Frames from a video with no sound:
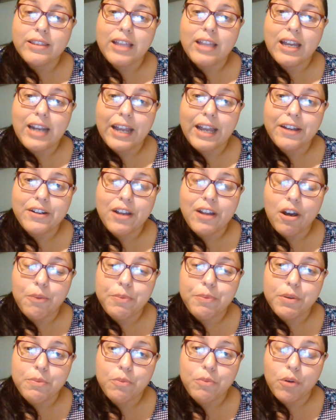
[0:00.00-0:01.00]
that I can help
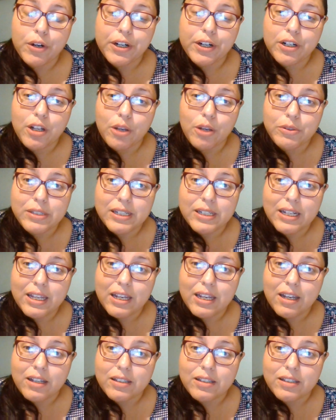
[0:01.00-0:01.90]
you more closely